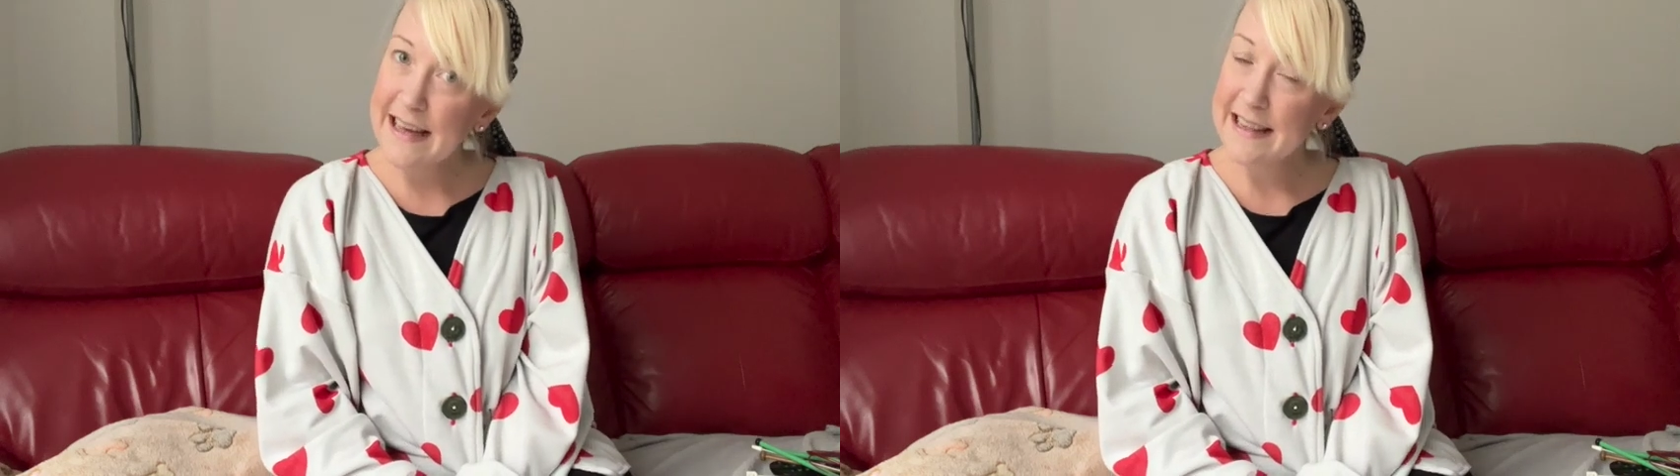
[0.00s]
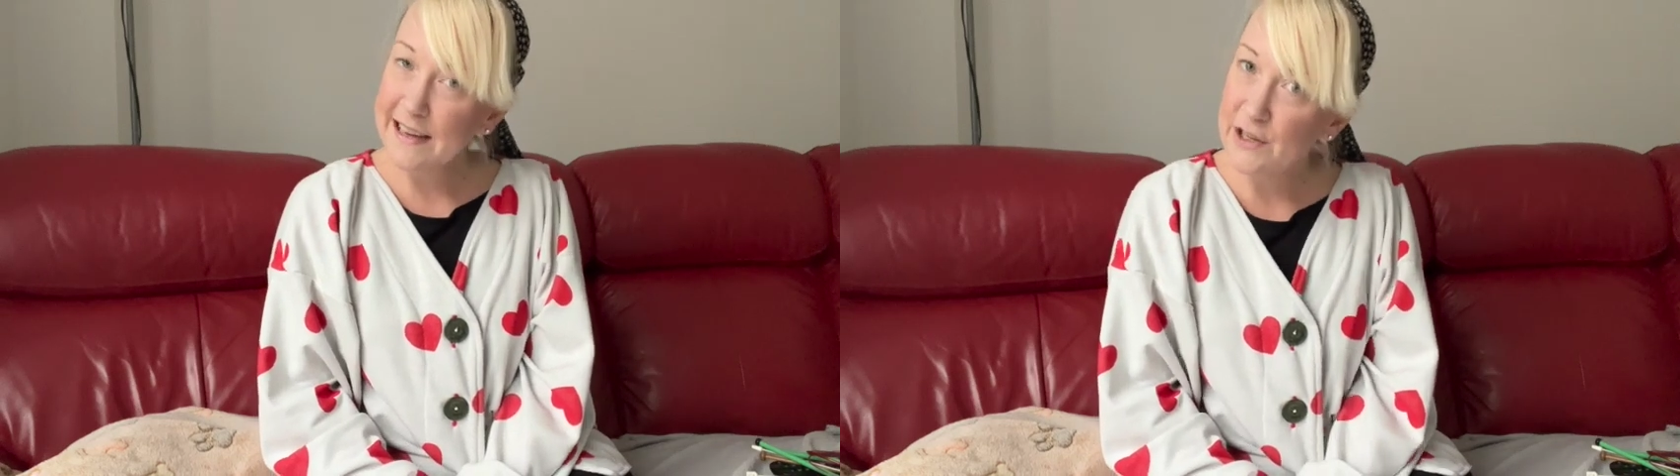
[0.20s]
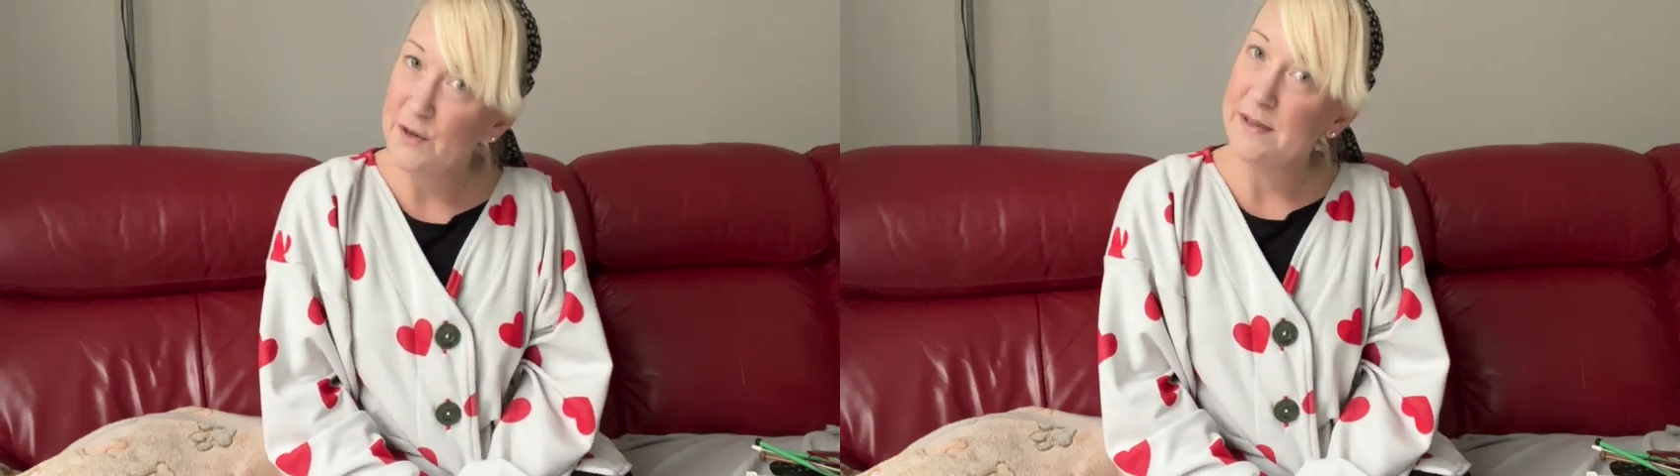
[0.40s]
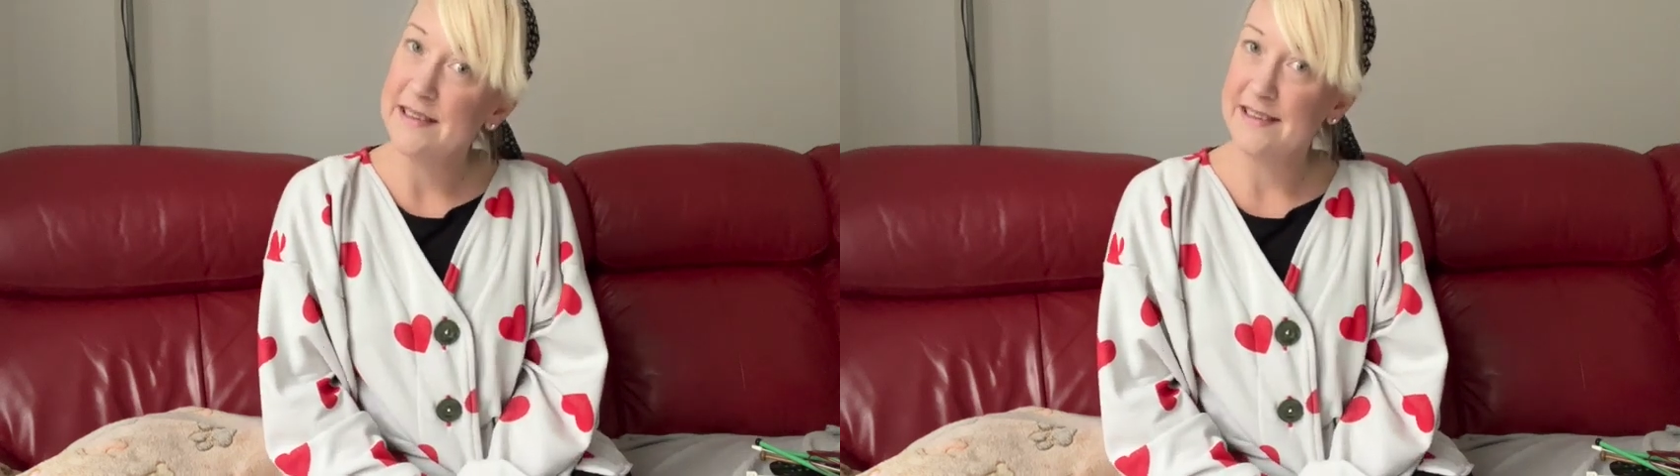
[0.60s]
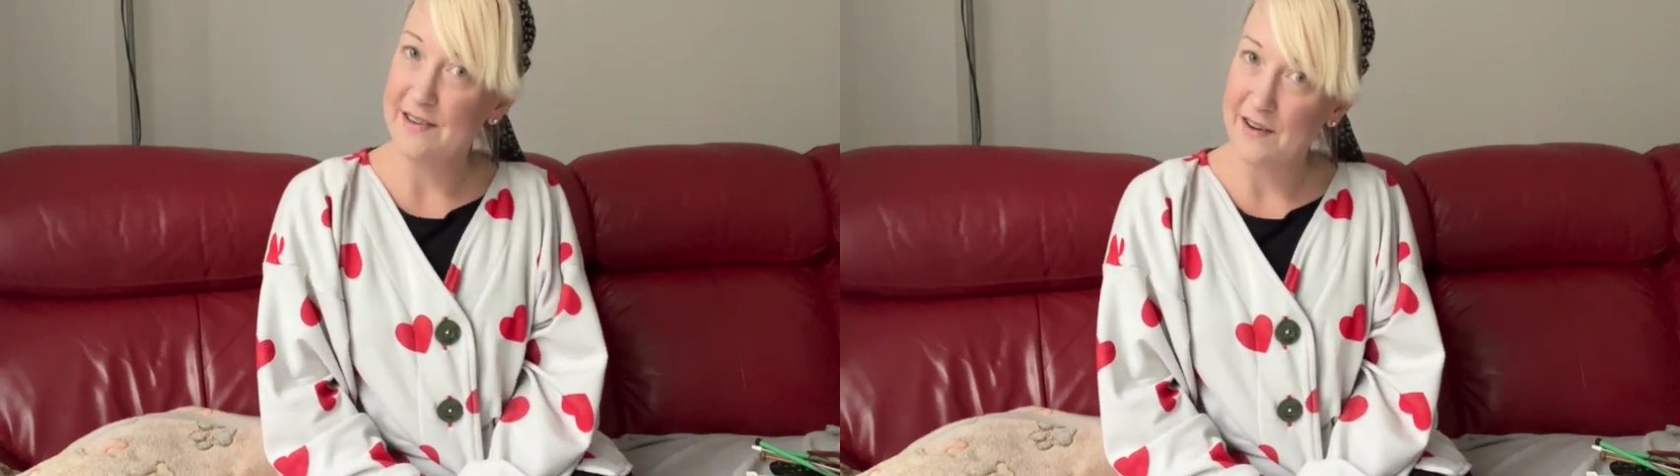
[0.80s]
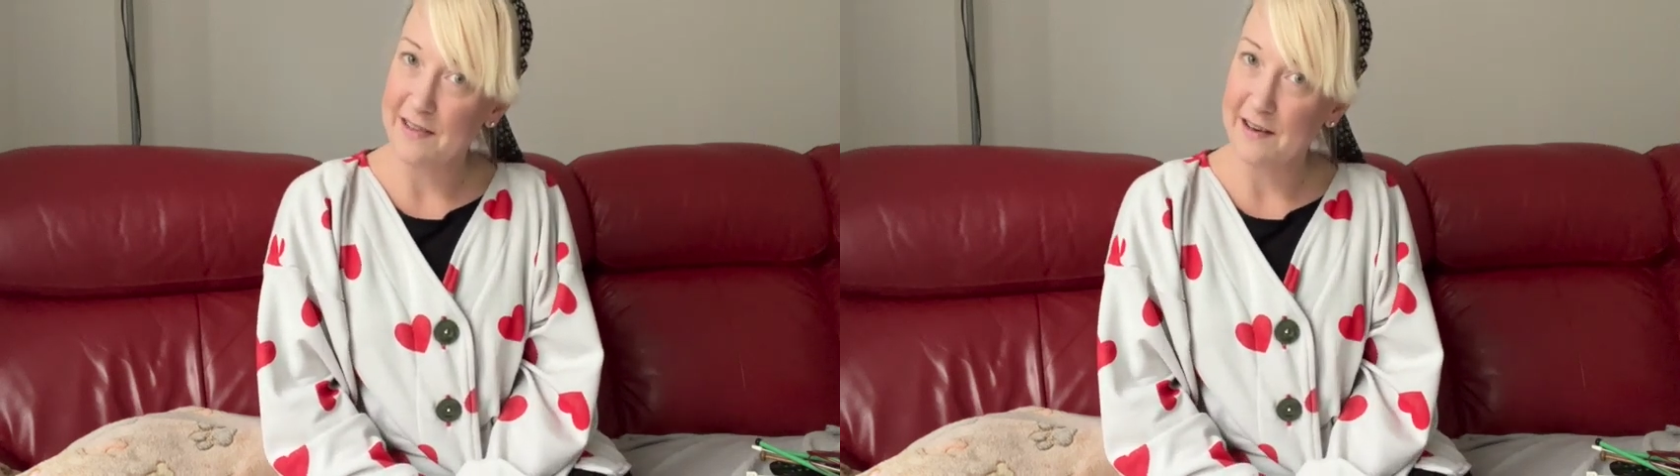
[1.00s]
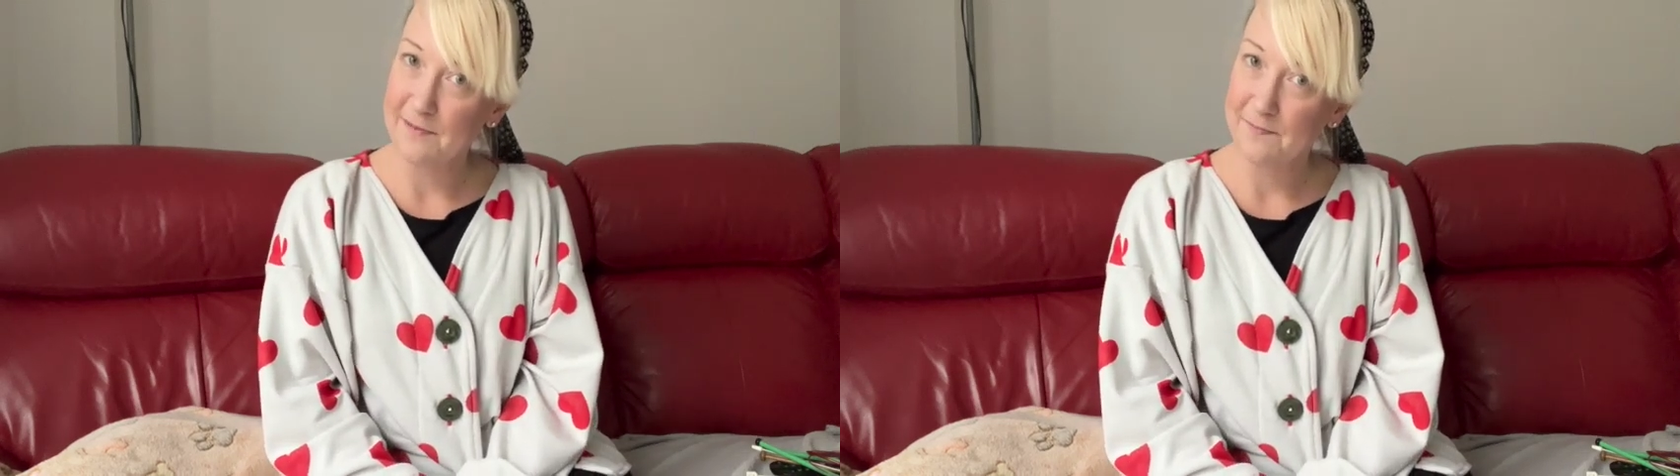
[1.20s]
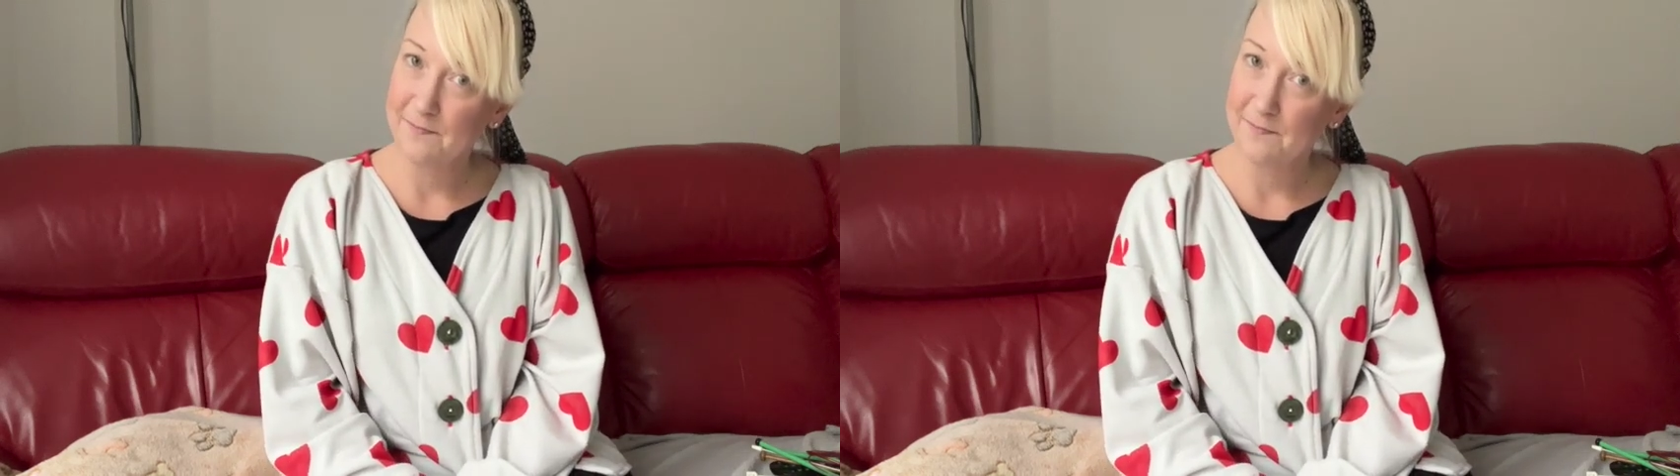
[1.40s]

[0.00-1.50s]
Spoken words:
that uses neither,